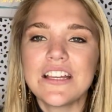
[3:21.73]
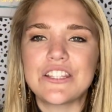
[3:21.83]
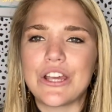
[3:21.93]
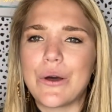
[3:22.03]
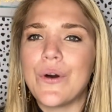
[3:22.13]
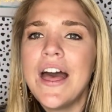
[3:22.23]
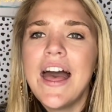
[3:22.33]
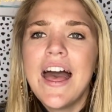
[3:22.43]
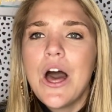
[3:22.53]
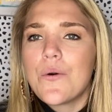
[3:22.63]
So
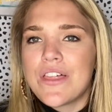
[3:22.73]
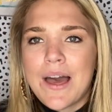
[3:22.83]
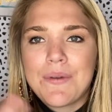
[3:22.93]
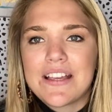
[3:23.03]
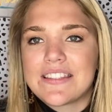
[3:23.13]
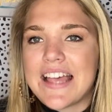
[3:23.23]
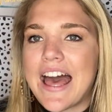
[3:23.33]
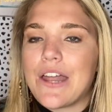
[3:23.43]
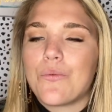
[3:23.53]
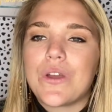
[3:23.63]
with that being
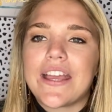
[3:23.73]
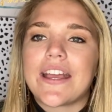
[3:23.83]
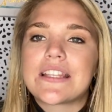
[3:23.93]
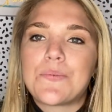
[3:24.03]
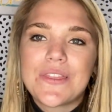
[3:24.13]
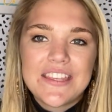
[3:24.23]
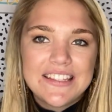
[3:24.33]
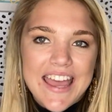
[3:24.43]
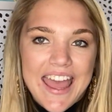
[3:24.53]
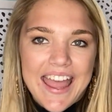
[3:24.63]
said, we spent
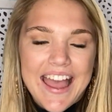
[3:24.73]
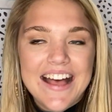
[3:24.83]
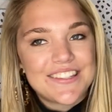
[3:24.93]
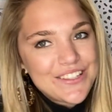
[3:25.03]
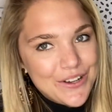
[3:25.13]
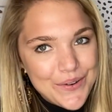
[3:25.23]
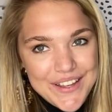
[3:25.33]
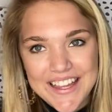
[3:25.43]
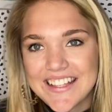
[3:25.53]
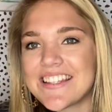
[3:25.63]
the day as the
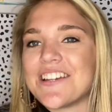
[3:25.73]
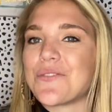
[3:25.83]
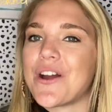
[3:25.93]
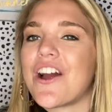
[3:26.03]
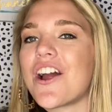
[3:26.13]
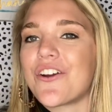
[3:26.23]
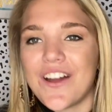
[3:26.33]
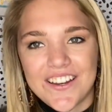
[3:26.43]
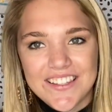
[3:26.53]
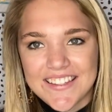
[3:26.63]
queens getting to wear our
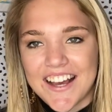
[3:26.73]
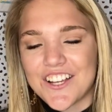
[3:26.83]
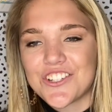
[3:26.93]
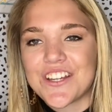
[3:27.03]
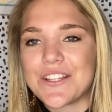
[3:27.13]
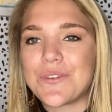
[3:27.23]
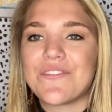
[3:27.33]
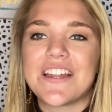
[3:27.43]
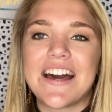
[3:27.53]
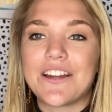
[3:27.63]
crown and sashes. We
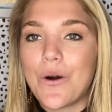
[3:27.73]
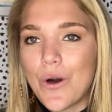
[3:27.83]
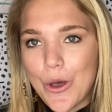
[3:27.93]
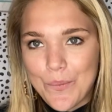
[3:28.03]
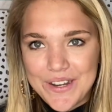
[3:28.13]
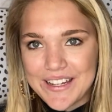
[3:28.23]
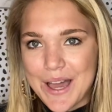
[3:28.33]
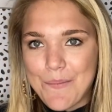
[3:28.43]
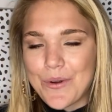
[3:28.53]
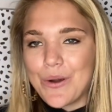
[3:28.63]
even had a whole opening
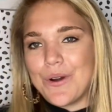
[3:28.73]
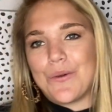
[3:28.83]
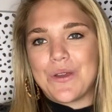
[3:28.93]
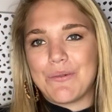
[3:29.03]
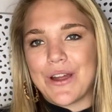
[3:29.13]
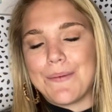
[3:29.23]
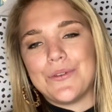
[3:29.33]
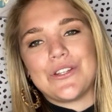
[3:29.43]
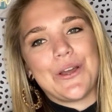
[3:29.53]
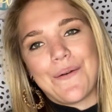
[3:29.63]
number where we were
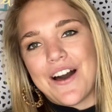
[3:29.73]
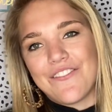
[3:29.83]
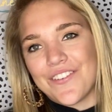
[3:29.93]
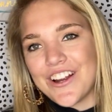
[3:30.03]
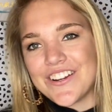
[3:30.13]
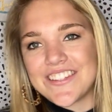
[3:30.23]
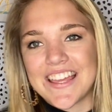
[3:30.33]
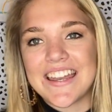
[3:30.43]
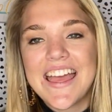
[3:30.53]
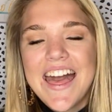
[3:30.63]
able to go out
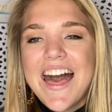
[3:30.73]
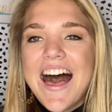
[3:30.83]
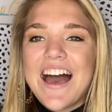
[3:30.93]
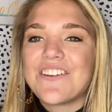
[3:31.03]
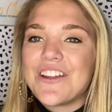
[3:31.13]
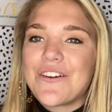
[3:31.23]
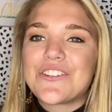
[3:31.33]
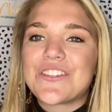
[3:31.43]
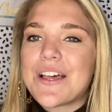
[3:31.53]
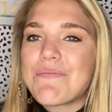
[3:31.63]
first, and I don't know, it
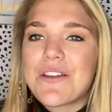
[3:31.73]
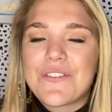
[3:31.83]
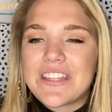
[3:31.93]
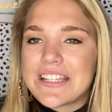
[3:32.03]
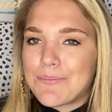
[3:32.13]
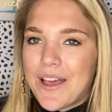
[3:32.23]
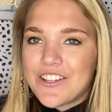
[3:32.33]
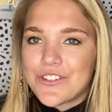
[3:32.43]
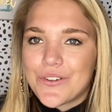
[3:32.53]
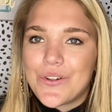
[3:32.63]
was just something really
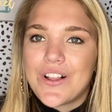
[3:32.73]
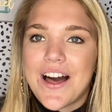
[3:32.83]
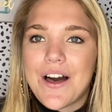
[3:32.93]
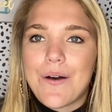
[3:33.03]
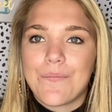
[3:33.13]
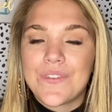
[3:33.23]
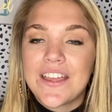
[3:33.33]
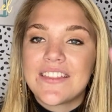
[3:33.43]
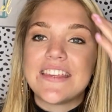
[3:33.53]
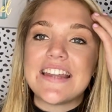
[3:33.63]
special.
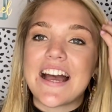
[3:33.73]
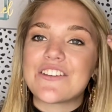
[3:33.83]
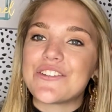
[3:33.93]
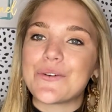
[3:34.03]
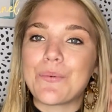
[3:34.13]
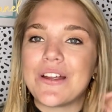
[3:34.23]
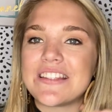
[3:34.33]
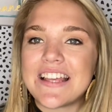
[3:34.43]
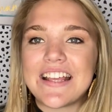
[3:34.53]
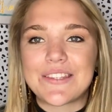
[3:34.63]
The national
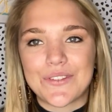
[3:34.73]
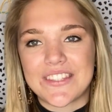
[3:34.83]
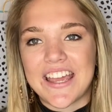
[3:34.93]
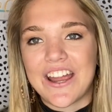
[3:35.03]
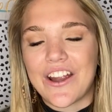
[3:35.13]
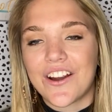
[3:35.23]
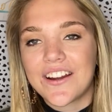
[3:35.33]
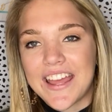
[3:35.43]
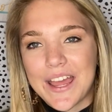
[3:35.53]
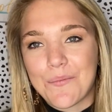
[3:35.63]
princess was
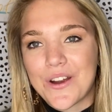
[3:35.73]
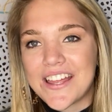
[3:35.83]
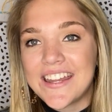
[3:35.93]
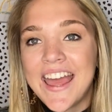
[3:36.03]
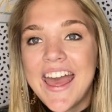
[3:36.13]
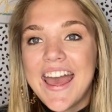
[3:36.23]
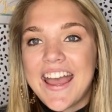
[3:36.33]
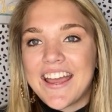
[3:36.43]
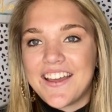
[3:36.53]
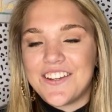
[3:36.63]
there, Cameron,
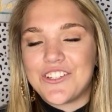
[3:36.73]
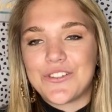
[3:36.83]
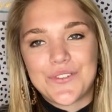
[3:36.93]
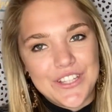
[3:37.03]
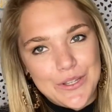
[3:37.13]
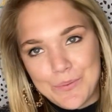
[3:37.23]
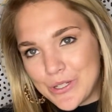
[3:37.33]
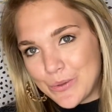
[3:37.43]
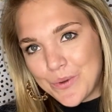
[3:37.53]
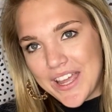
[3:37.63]
and she was really
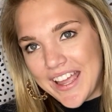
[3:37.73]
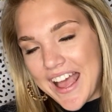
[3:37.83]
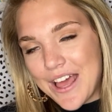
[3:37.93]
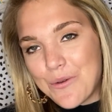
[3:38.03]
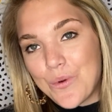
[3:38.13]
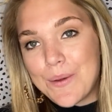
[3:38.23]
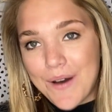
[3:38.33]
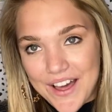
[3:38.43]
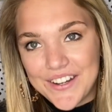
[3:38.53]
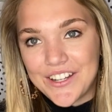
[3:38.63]
super sweet, and we
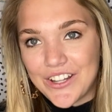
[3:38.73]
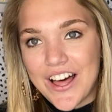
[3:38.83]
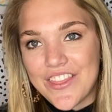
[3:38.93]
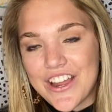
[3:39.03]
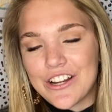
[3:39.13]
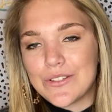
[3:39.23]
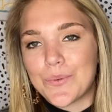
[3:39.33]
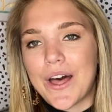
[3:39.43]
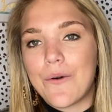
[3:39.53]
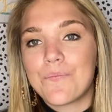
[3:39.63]
bonded a lot there
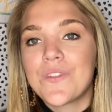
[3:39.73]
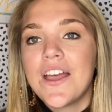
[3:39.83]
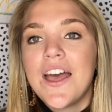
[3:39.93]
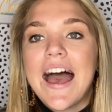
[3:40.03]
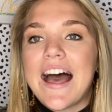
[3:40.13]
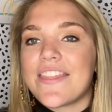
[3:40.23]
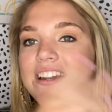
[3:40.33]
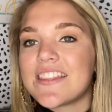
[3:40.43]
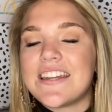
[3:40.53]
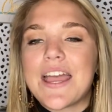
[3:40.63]
as well. At
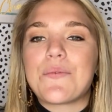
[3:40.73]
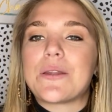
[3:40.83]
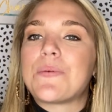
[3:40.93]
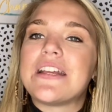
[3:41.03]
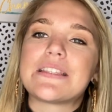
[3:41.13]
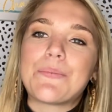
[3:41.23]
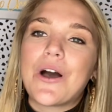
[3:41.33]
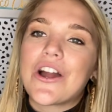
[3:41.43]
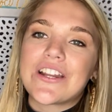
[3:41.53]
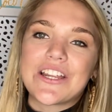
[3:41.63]
the end of the day, we had a pizza
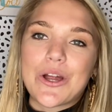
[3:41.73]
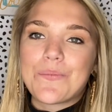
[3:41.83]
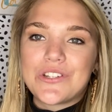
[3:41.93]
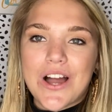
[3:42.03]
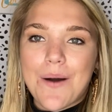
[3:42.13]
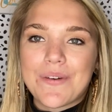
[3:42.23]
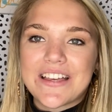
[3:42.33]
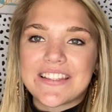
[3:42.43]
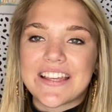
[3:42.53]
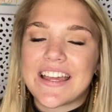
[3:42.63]
party in our
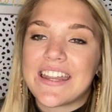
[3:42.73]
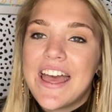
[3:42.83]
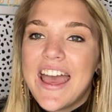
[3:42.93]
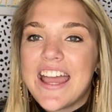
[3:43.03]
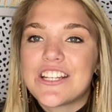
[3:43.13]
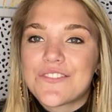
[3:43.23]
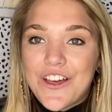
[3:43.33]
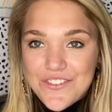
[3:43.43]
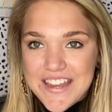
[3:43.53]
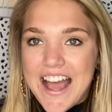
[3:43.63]
pajamas, and it just
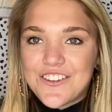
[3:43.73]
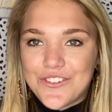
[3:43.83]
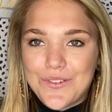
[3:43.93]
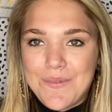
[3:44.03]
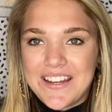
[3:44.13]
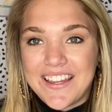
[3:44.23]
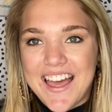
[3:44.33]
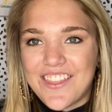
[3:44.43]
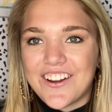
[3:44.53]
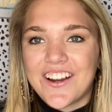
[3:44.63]
felt natural to be
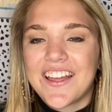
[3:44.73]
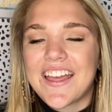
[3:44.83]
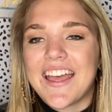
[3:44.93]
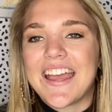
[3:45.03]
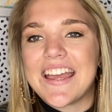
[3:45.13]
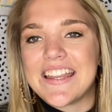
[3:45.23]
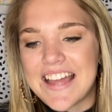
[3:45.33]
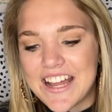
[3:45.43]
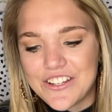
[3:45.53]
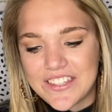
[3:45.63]
together.
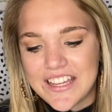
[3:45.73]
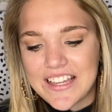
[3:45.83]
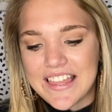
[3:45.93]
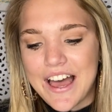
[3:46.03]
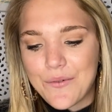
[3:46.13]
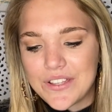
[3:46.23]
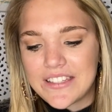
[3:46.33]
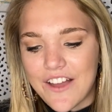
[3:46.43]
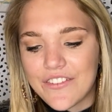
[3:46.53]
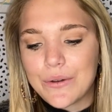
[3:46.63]
And I just think that
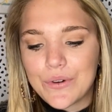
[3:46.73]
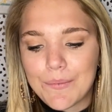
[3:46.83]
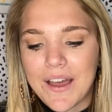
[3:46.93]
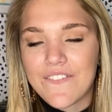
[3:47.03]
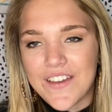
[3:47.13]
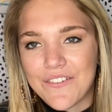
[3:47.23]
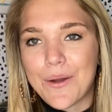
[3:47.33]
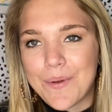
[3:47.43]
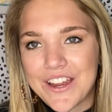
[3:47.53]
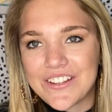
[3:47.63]
was definitely one of my
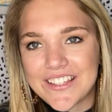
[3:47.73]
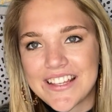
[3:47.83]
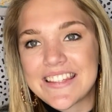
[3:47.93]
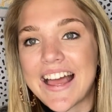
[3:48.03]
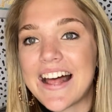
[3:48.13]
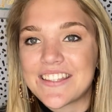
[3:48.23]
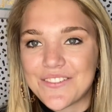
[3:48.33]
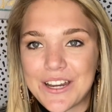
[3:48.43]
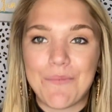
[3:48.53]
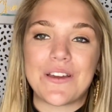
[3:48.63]
favorite appearances as
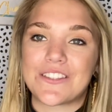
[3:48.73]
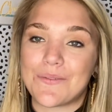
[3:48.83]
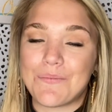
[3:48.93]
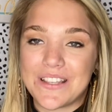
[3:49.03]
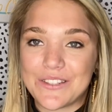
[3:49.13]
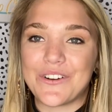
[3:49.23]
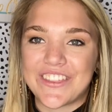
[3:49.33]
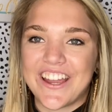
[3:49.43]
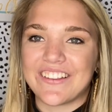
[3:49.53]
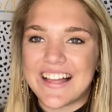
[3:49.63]
the reigning Miss
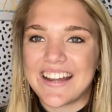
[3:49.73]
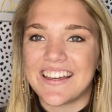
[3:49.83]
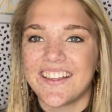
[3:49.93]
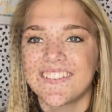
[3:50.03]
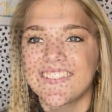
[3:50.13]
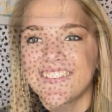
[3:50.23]
North Carolina.